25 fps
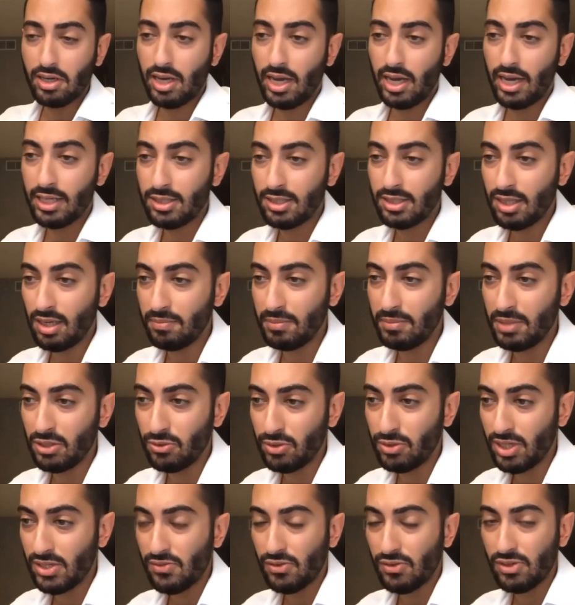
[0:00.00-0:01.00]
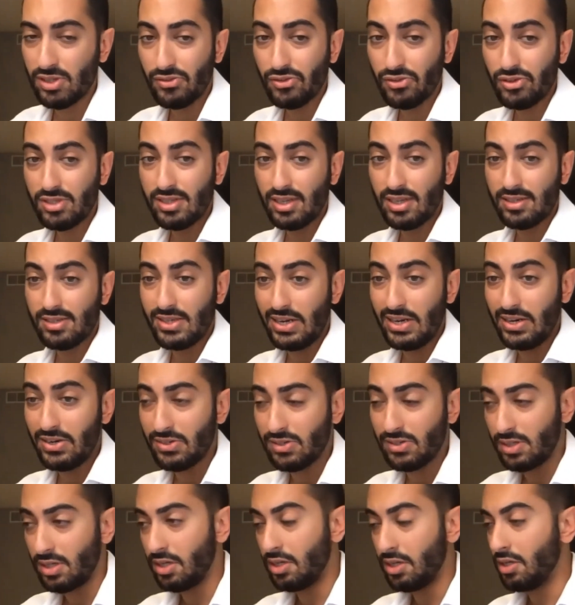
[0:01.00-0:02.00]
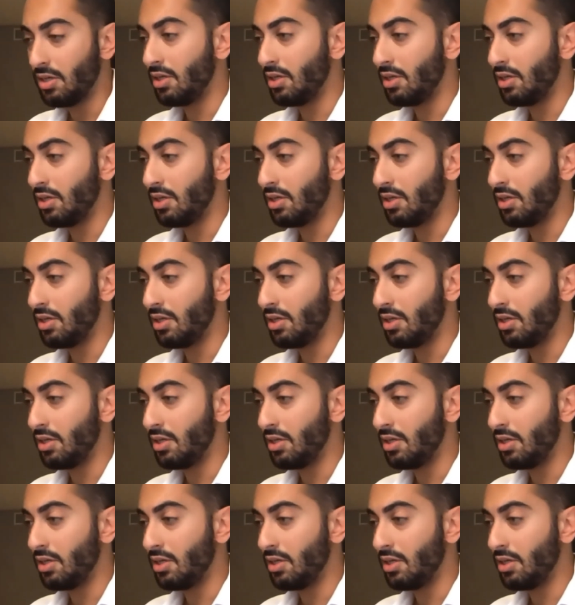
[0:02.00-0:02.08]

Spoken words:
I've been doing this for 6 years.